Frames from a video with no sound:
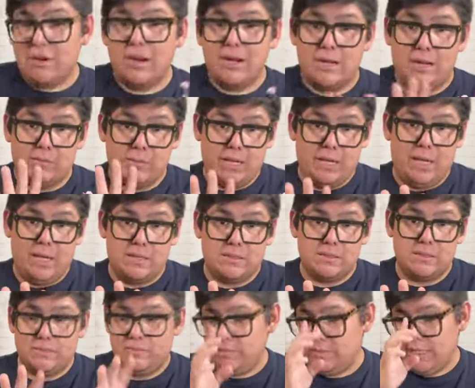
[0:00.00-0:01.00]
so I can have my
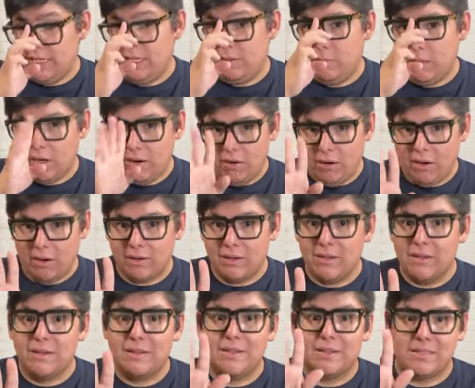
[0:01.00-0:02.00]
gas in my
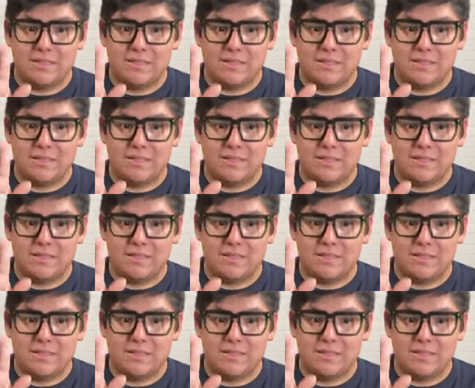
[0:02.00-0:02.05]
car.